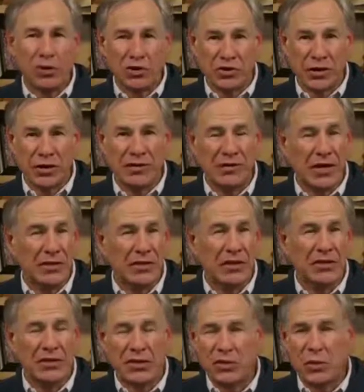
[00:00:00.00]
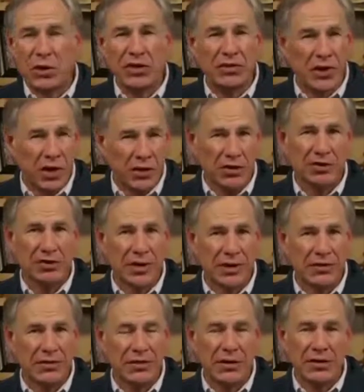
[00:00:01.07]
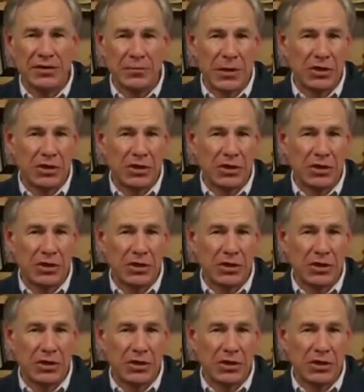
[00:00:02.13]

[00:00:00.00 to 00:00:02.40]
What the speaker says: for the state of Texas as well as other states